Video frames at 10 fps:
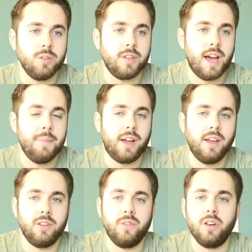time
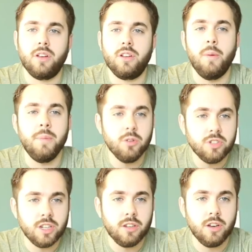because of a
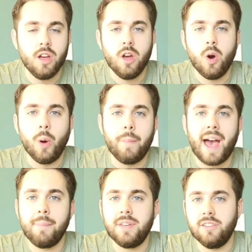communion or
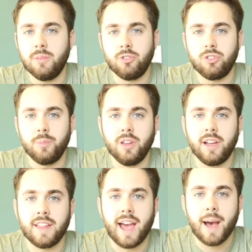baptisms or something
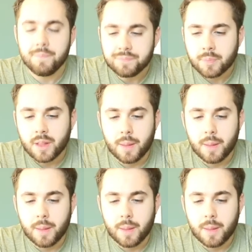like that.